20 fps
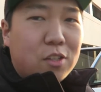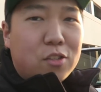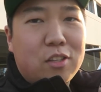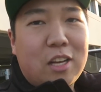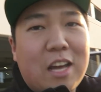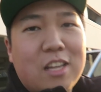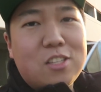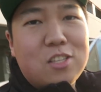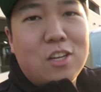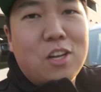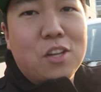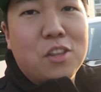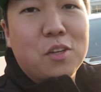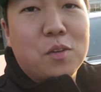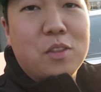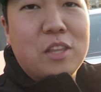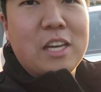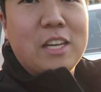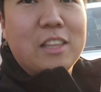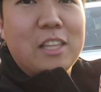So that's
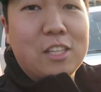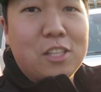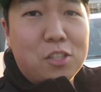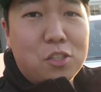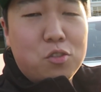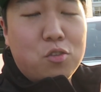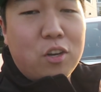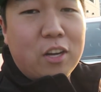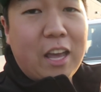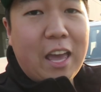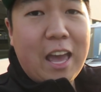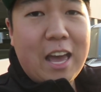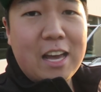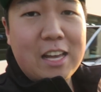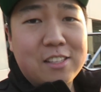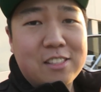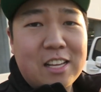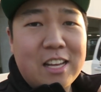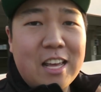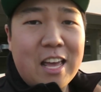another thing that this truck
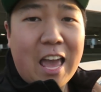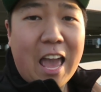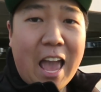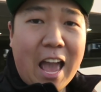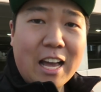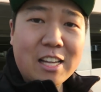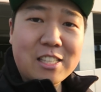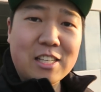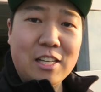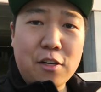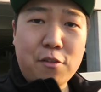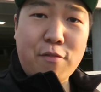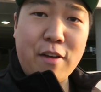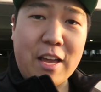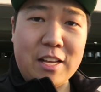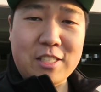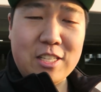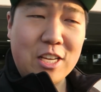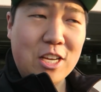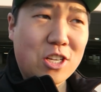has as an
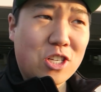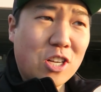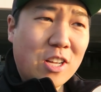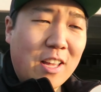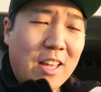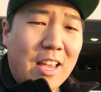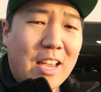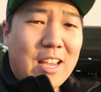advantage,